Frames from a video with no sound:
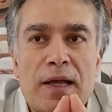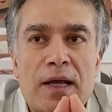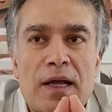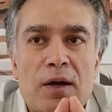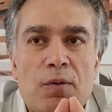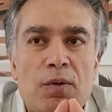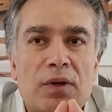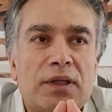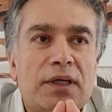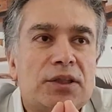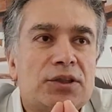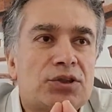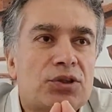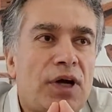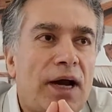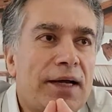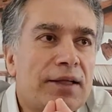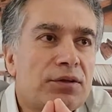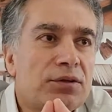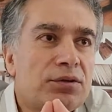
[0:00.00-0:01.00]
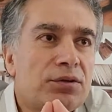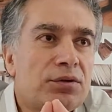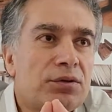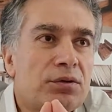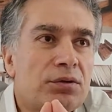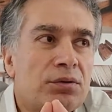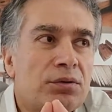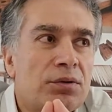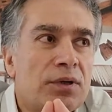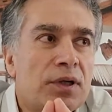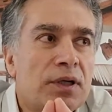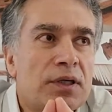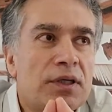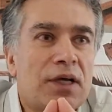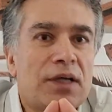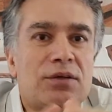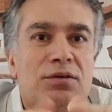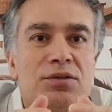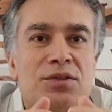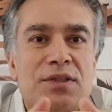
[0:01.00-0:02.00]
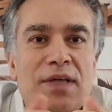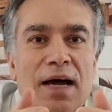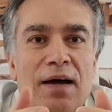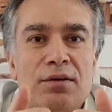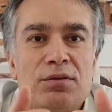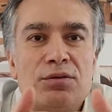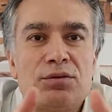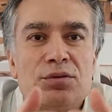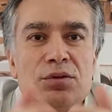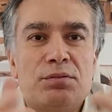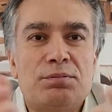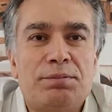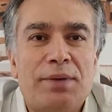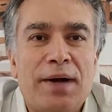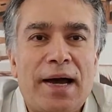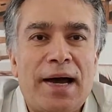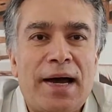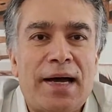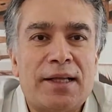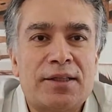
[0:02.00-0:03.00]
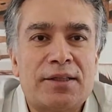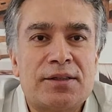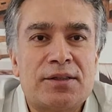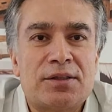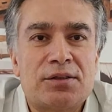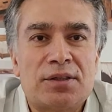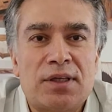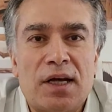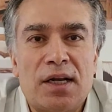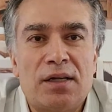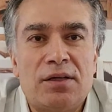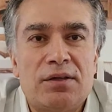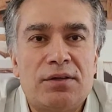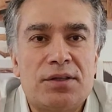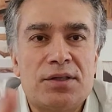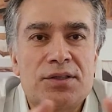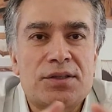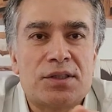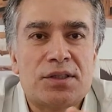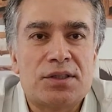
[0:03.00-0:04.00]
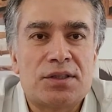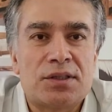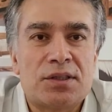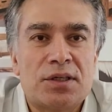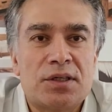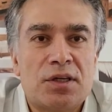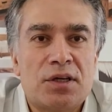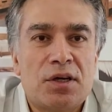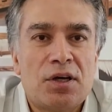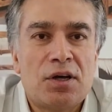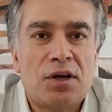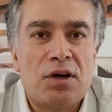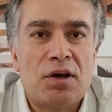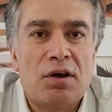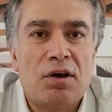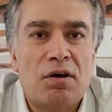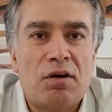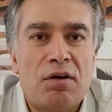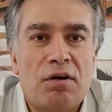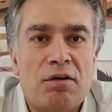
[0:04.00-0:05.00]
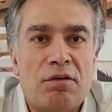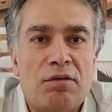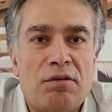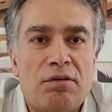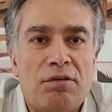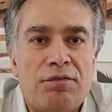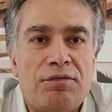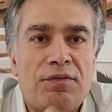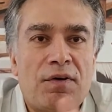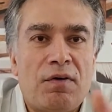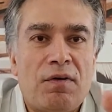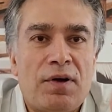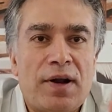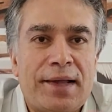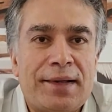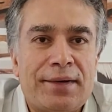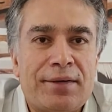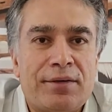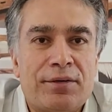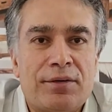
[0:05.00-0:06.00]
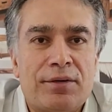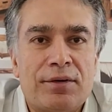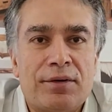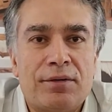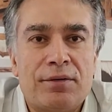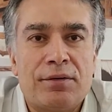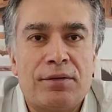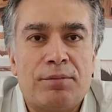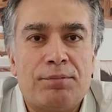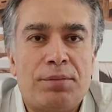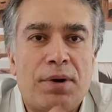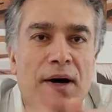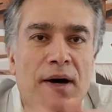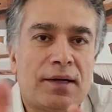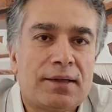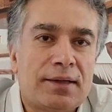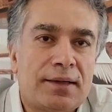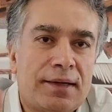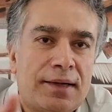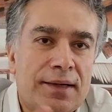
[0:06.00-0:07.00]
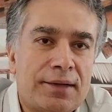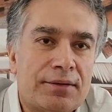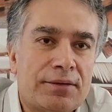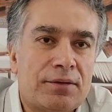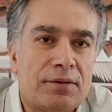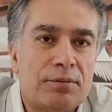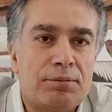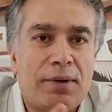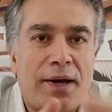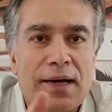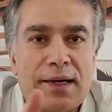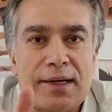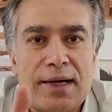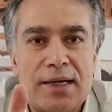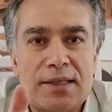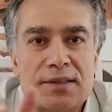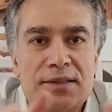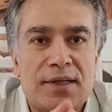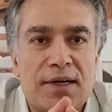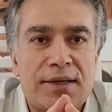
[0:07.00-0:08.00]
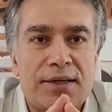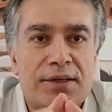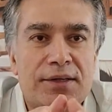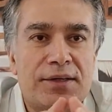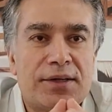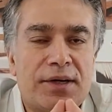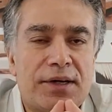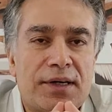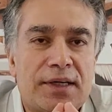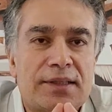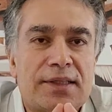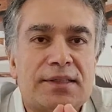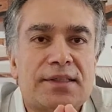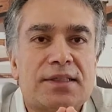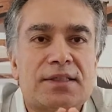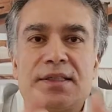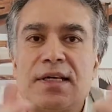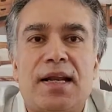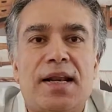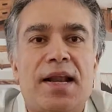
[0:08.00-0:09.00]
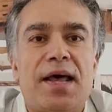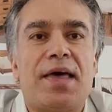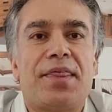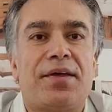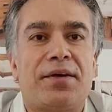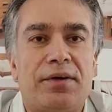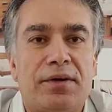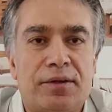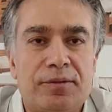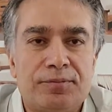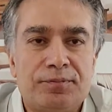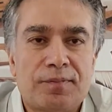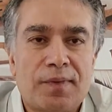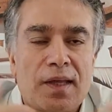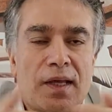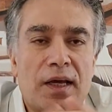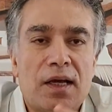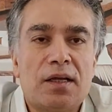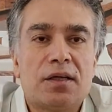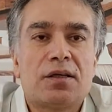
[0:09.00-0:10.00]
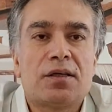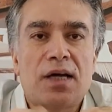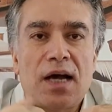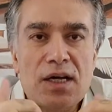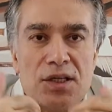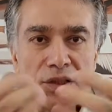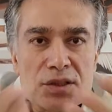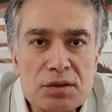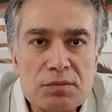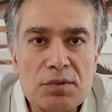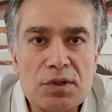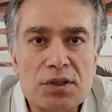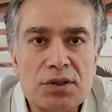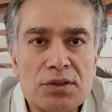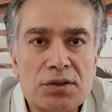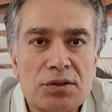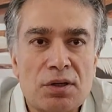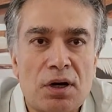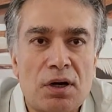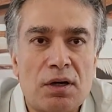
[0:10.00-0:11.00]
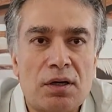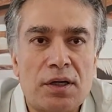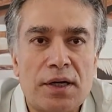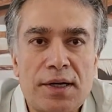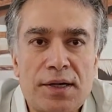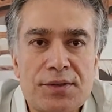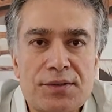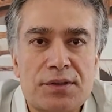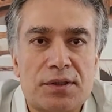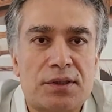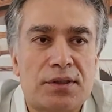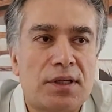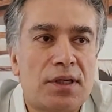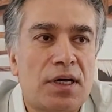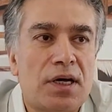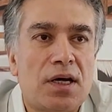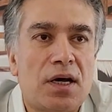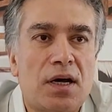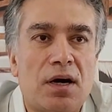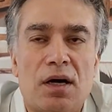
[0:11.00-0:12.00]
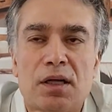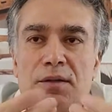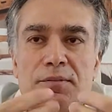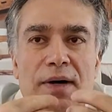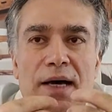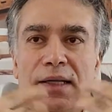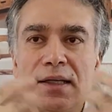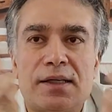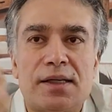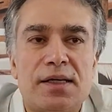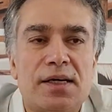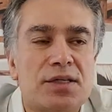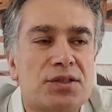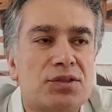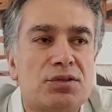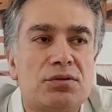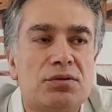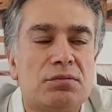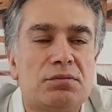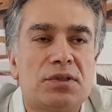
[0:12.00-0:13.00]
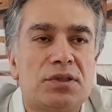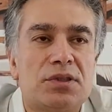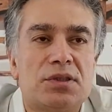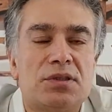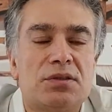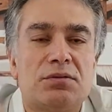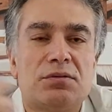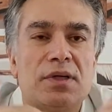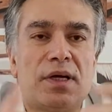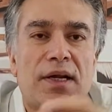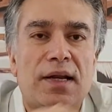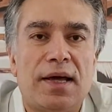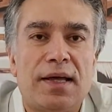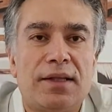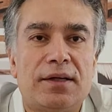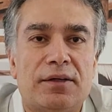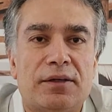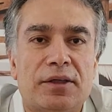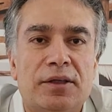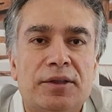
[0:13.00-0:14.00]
what they try to do, not to sound too bad, to tell you this is faux leather or bonded leather or bycast leather, no, they just say leather. And customers are innocent. They automatically assume this is real leather.